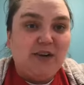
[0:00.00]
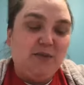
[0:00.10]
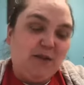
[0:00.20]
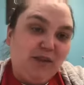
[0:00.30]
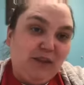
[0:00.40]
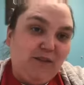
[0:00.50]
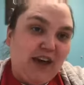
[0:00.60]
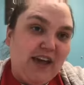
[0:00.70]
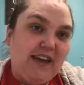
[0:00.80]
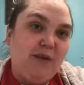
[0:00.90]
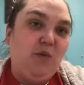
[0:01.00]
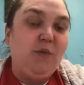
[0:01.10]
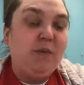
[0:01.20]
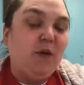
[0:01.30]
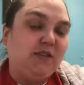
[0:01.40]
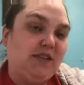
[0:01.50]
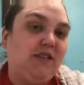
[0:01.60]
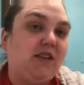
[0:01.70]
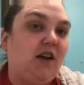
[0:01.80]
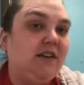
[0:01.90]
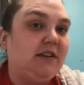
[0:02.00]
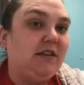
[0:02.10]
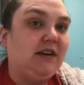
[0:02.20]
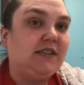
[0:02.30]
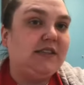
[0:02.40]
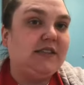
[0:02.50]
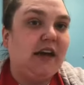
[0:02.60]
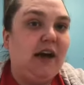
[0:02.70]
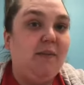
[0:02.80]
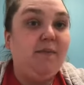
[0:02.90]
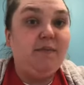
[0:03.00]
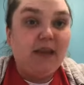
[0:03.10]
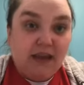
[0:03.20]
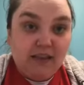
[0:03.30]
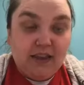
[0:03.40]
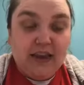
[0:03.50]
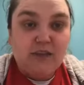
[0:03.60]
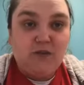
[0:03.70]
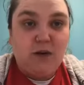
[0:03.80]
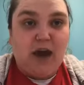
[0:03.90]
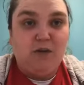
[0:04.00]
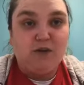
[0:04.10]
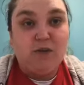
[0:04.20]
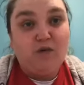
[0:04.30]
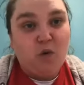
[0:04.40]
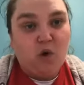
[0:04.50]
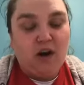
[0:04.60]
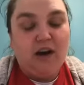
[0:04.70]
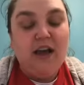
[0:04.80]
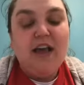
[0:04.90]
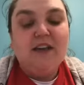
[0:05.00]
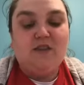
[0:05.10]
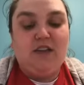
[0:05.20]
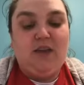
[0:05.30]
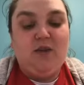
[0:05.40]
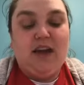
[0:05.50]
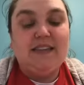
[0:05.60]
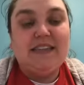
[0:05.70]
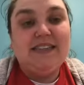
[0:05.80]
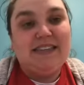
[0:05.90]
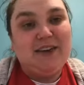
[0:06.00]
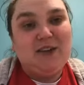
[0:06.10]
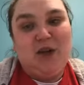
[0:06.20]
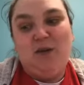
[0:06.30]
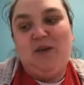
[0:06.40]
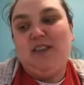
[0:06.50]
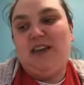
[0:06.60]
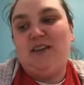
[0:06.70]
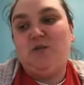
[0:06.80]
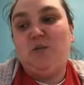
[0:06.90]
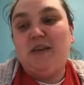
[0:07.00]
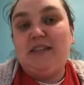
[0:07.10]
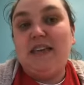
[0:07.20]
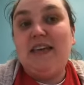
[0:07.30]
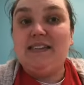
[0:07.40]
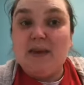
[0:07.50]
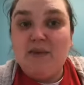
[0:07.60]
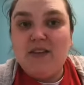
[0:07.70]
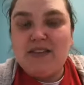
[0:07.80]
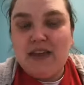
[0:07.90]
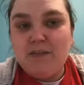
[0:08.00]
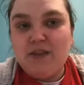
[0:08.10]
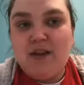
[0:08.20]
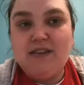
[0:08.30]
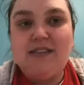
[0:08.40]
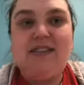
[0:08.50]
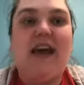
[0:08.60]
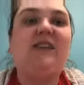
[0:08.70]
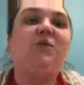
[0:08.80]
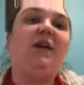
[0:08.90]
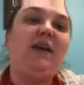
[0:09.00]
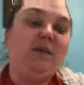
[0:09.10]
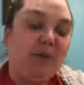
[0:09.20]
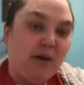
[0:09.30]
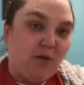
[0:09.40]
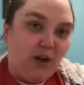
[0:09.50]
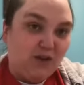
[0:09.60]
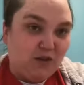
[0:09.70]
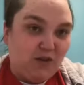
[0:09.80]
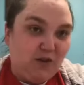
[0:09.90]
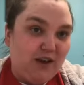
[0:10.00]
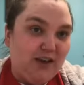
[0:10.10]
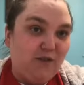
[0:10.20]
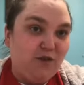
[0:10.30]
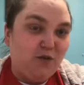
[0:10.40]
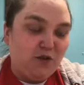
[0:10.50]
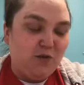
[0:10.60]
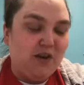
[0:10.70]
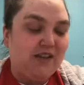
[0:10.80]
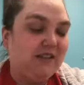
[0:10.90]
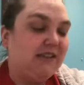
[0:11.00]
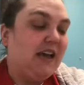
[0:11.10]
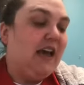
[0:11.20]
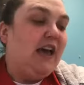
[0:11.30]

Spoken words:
It'll be really fun. We'll be posting the song lyrics in the next few hours before so that you guys can sing along with us. We'll be singing some of the same songs as last week, but we're also throwing in a few new ones.